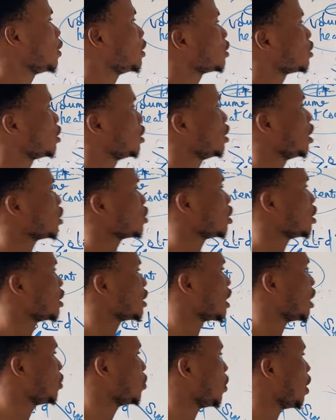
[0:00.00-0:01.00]
So the next one, they
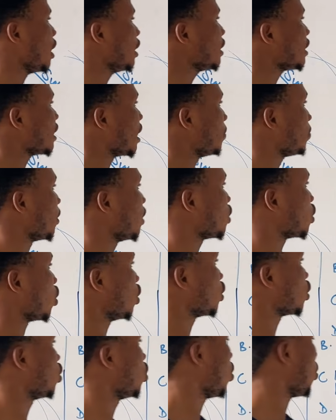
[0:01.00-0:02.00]
said, when temperature
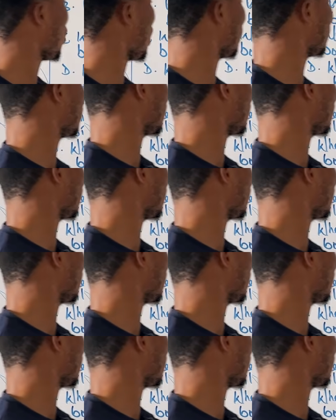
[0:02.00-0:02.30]
is lower